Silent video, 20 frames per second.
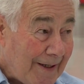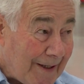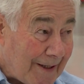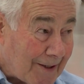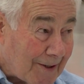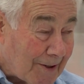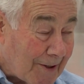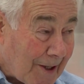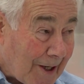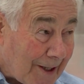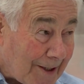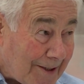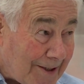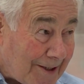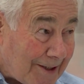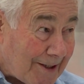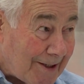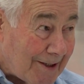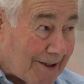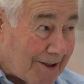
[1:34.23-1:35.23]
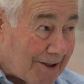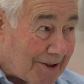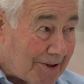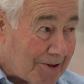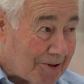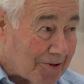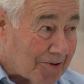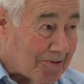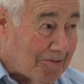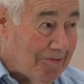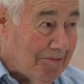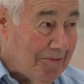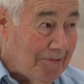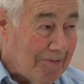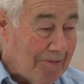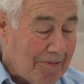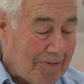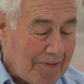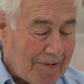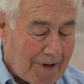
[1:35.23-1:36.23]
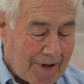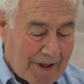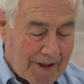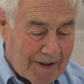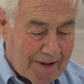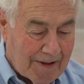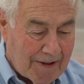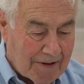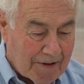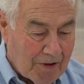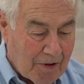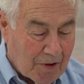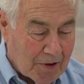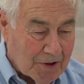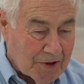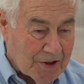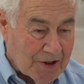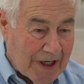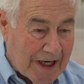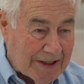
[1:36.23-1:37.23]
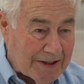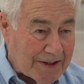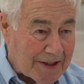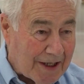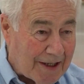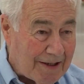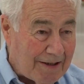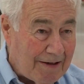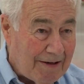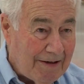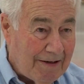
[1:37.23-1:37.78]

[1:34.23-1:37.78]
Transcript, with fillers: L-19s. And of course, that's a